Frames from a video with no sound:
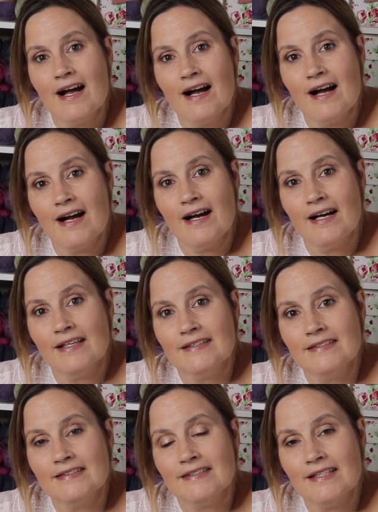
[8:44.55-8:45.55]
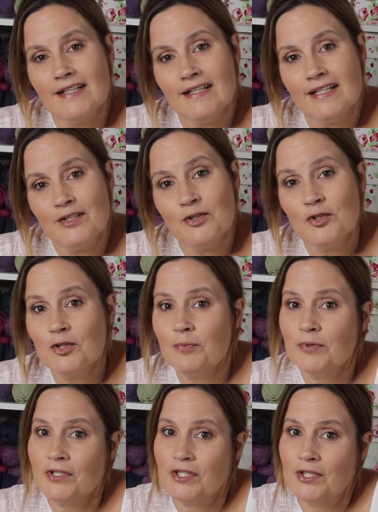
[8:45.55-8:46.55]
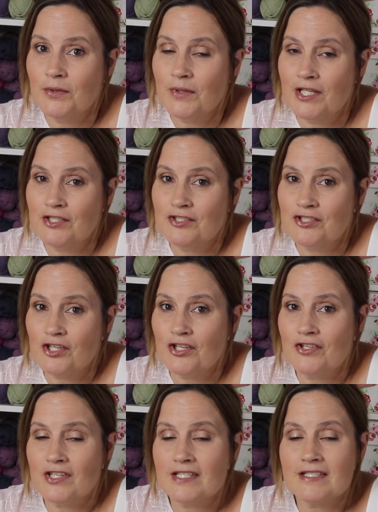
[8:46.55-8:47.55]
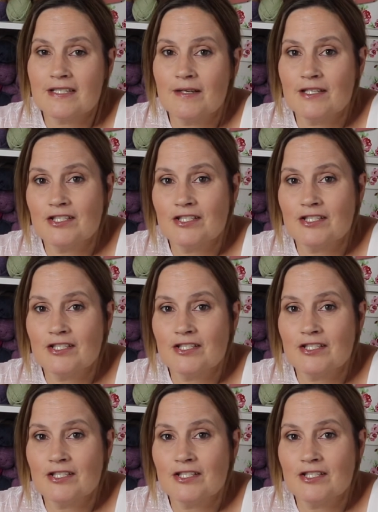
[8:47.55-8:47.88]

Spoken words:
and I hope you enjoy this